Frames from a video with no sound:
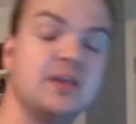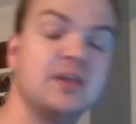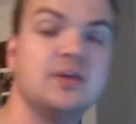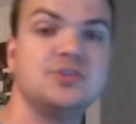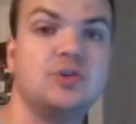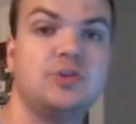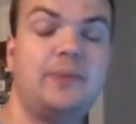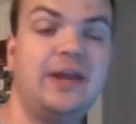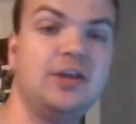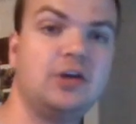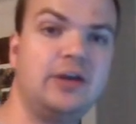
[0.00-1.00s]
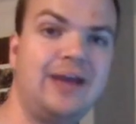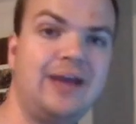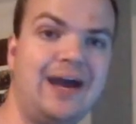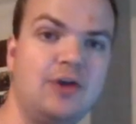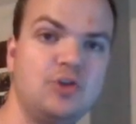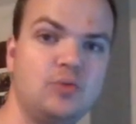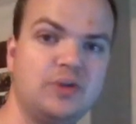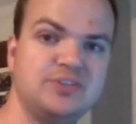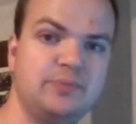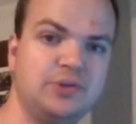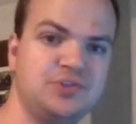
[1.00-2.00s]
So depending on how you
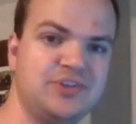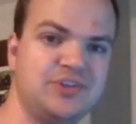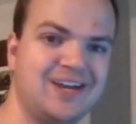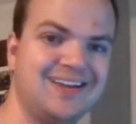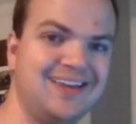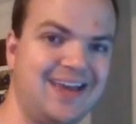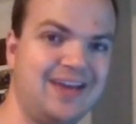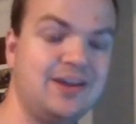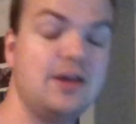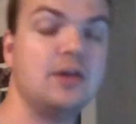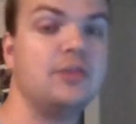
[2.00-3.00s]
want to build your deck, again,